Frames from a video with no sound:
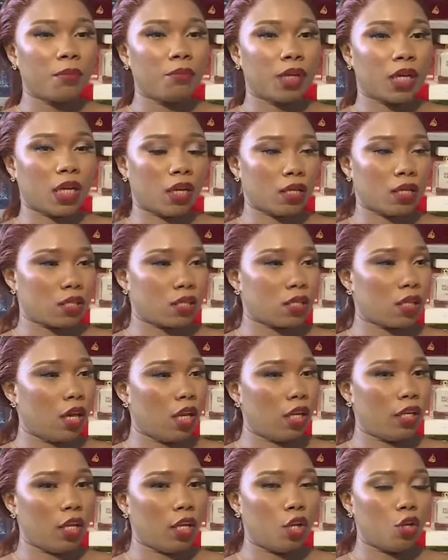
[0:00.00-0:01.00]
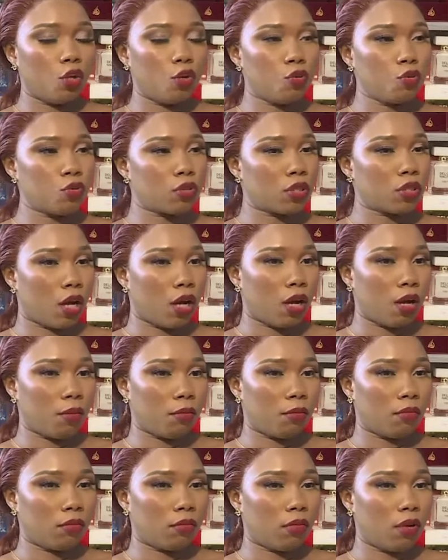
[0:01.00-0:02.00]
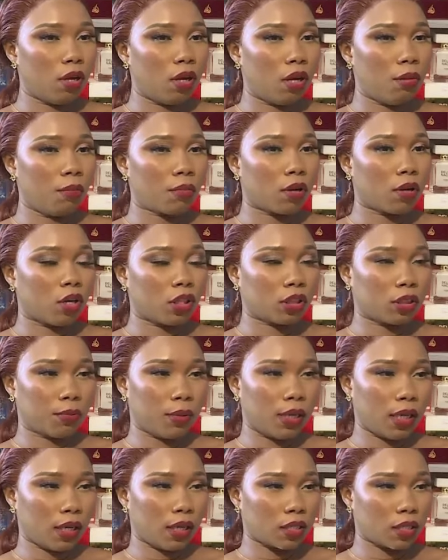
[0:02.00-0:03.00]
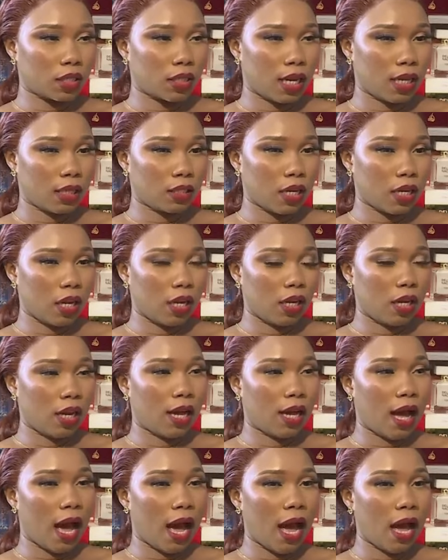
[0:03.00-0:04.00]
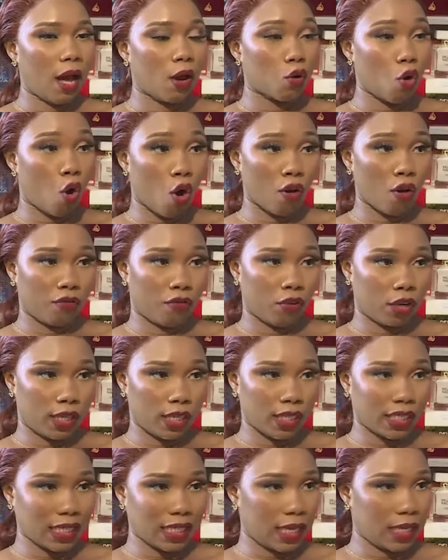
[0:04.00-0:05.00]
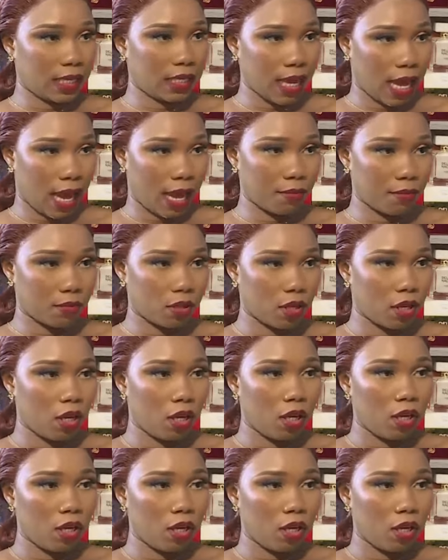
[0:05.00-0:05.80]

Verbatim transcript: because they use um, um, cosmetics that are wrong for their skin types. Mm.